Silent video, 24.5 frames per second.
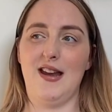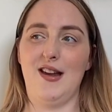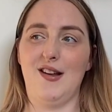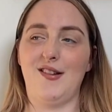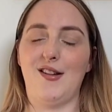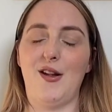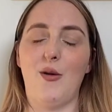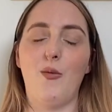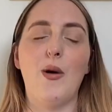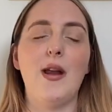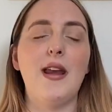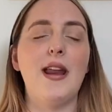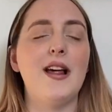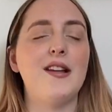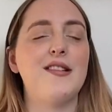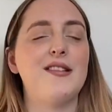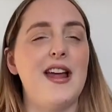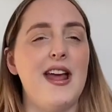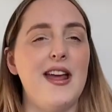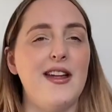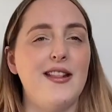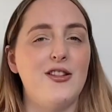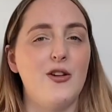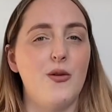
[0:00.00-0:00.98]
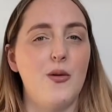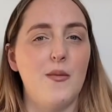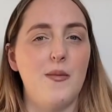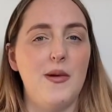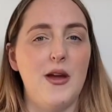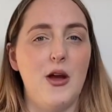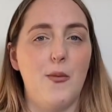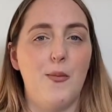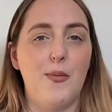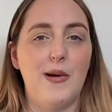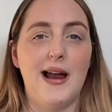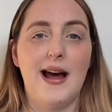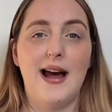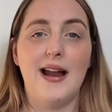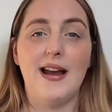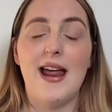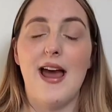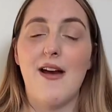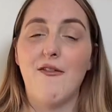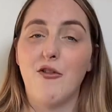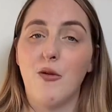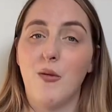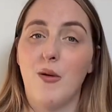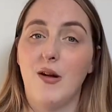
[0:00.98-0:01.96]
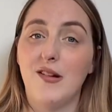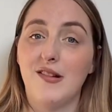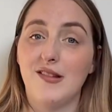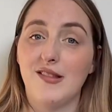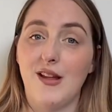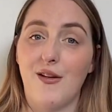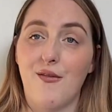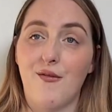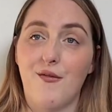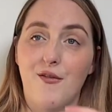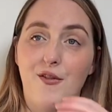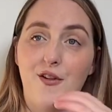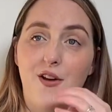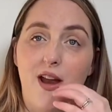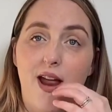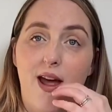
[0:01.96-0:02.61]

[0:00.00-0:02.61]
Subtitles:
So when I say do a meal plan, everyone's different,